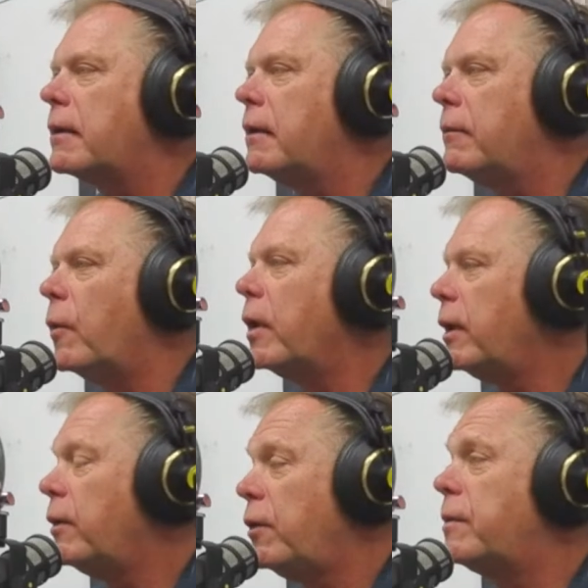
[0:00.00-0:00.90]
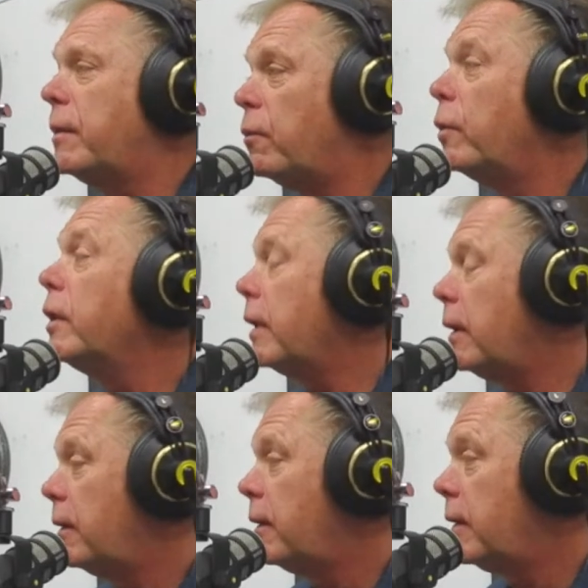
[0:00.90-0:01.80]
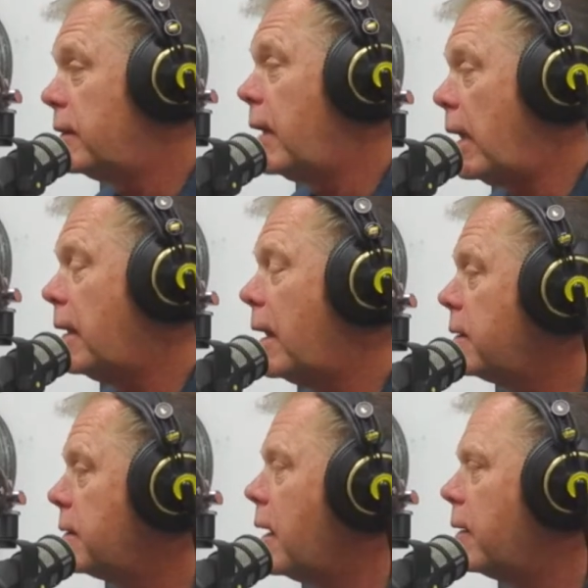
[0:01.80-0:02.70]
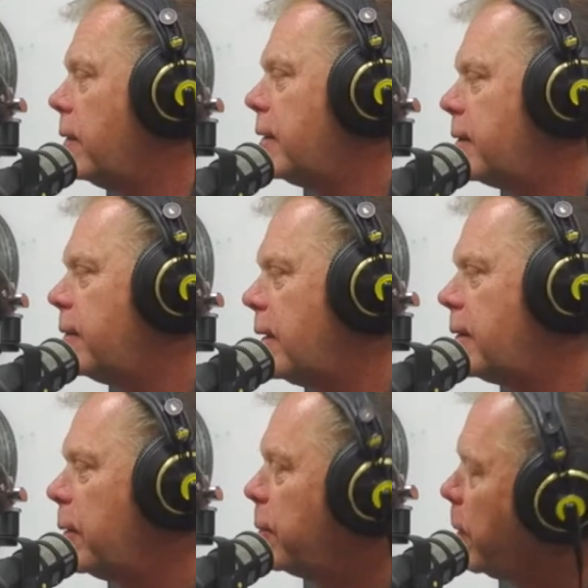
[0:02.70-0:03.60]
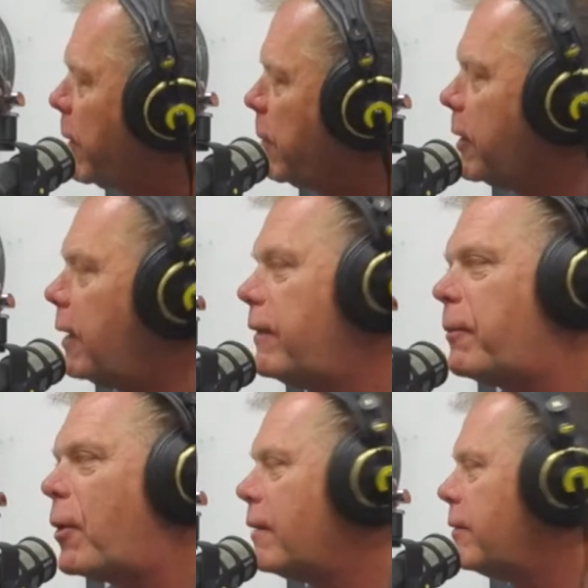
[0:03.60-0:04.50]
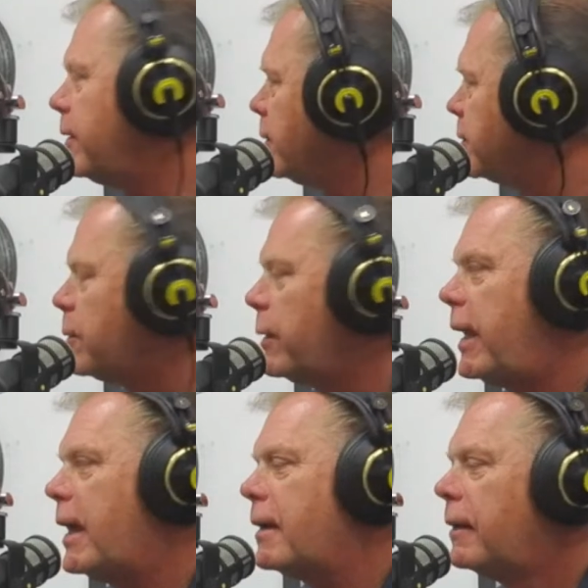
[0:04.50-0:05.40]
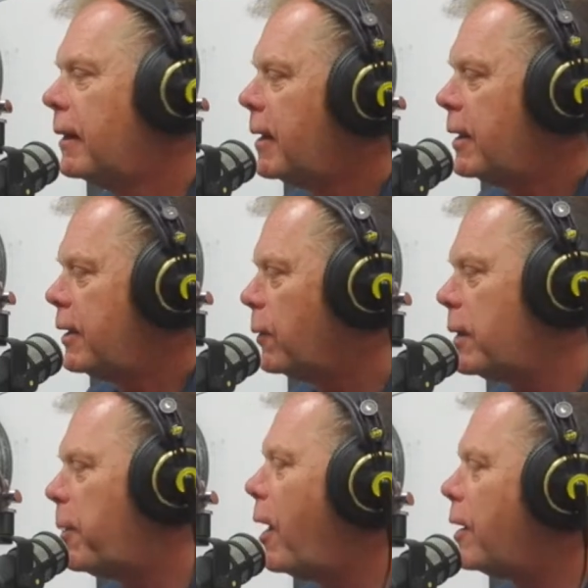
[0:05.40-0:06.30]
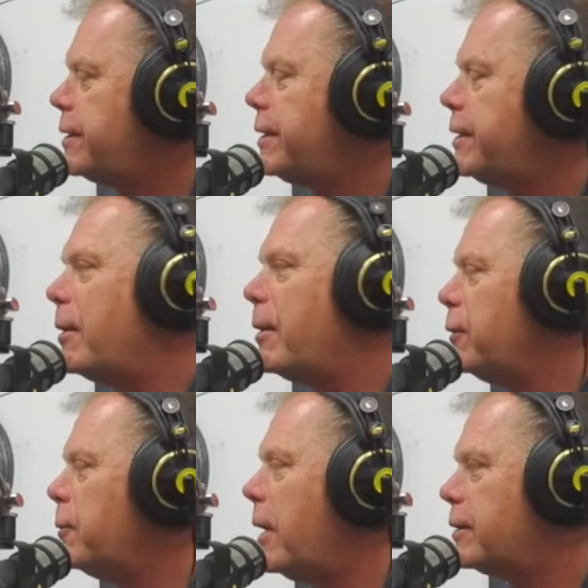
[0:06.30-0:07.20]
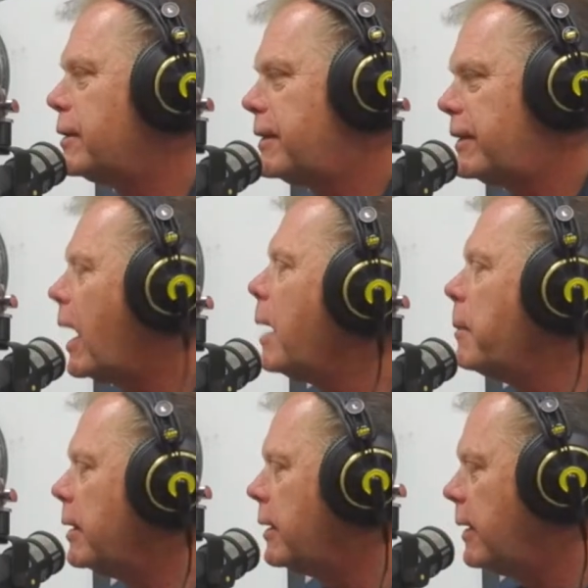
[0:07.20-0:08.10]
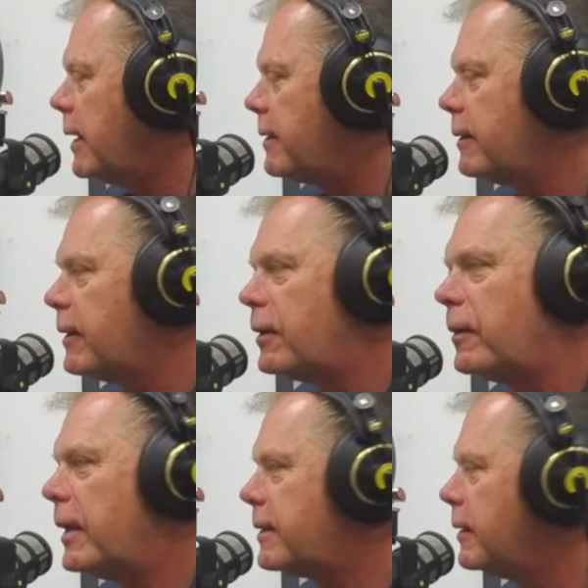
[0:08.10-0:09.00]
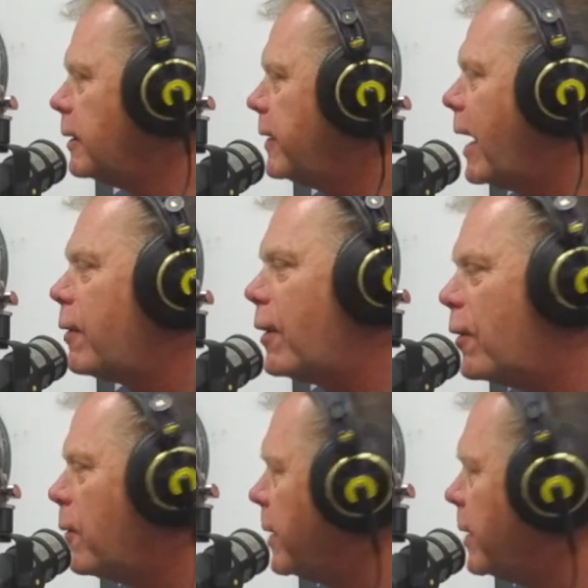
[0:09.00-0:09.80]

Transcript: what it used to be, really insane. Now it's not. But people love that part of it too. So you don't want to polish the diamond too much. It's a diamond, and it's a little down home, and it's